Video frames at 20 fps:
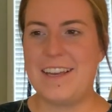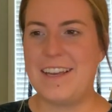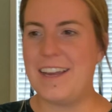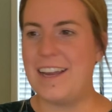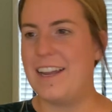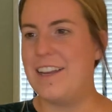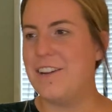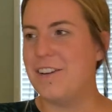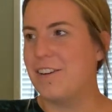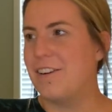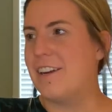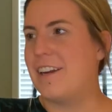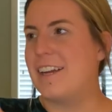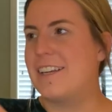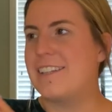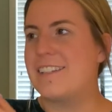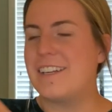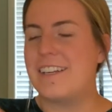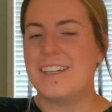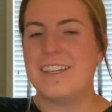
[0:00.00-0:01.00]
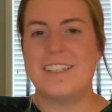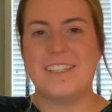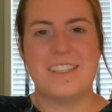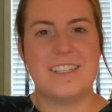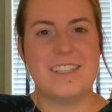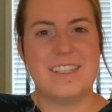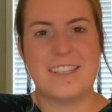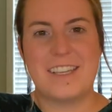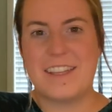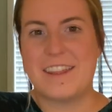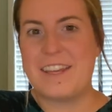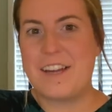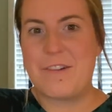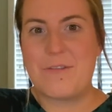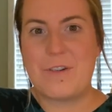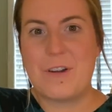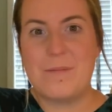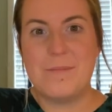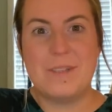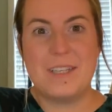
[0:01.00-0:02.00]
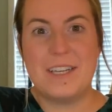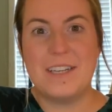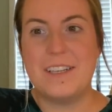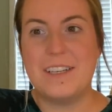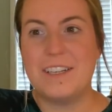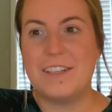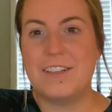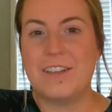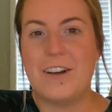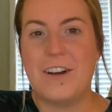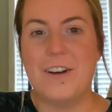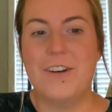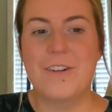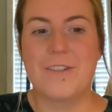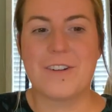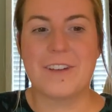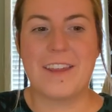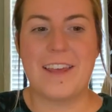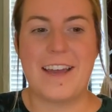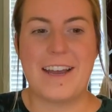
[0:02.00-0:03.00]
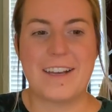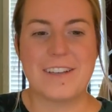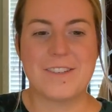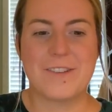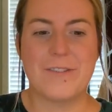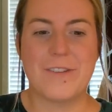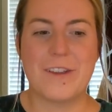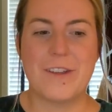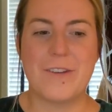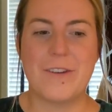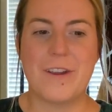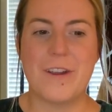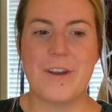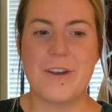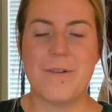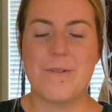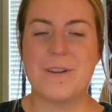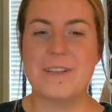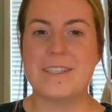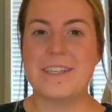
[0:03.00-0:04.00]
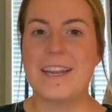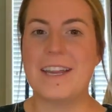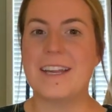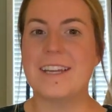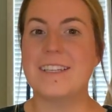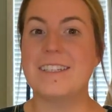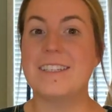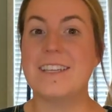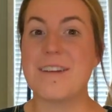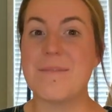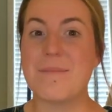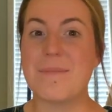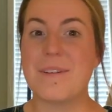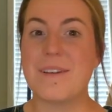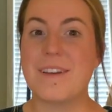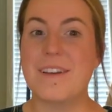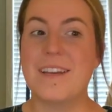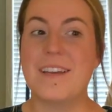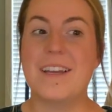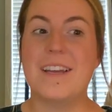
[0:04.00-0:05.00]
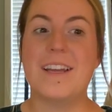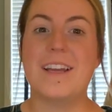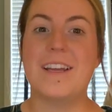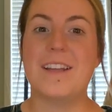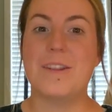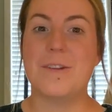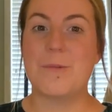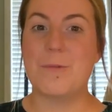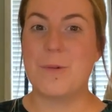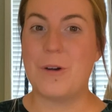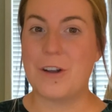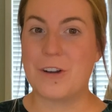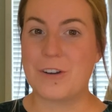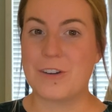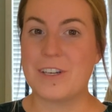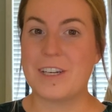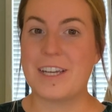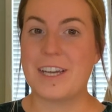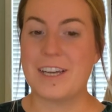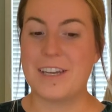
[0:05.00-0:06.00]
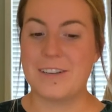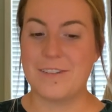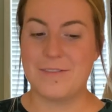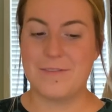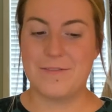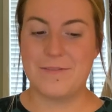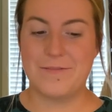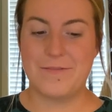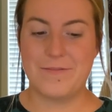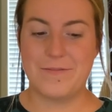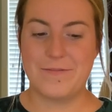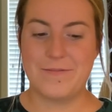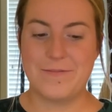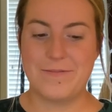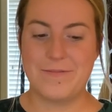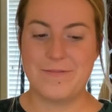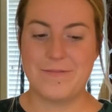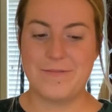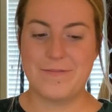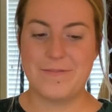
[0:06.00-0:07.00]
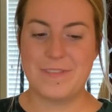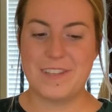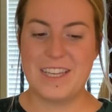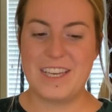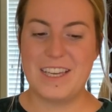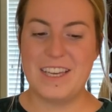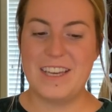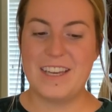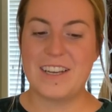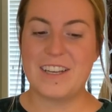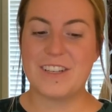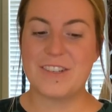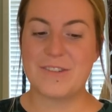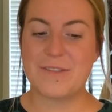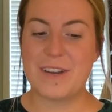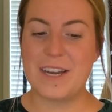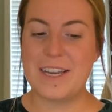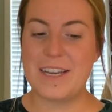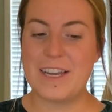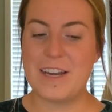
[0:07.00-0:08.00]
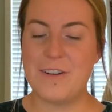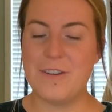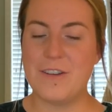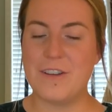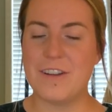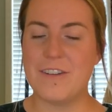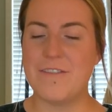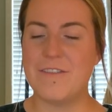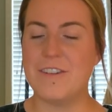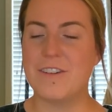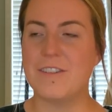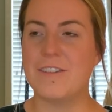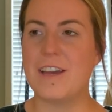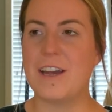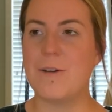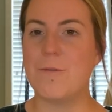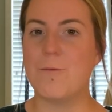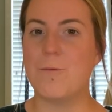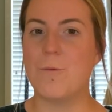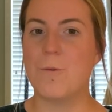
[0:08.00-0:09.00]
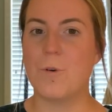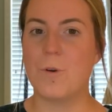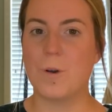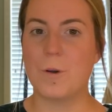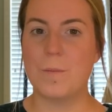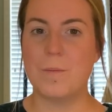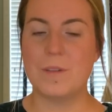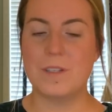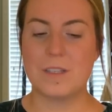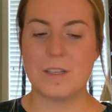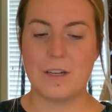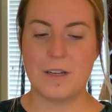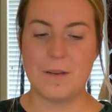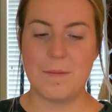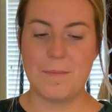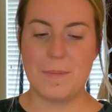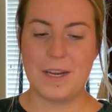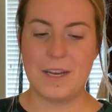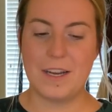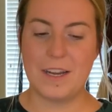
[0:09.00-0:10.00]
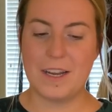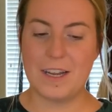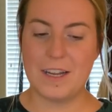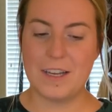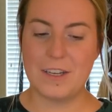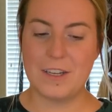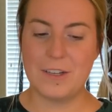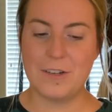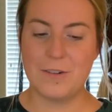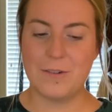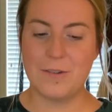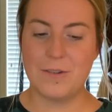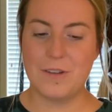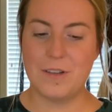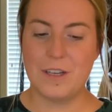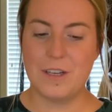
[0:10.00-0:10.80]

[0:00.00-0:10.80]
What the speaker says: And you're excited to just get that rubbed in and all relaxed so that you can go and take a dip in the water again. Because right now you can feel that warm sun beating on you.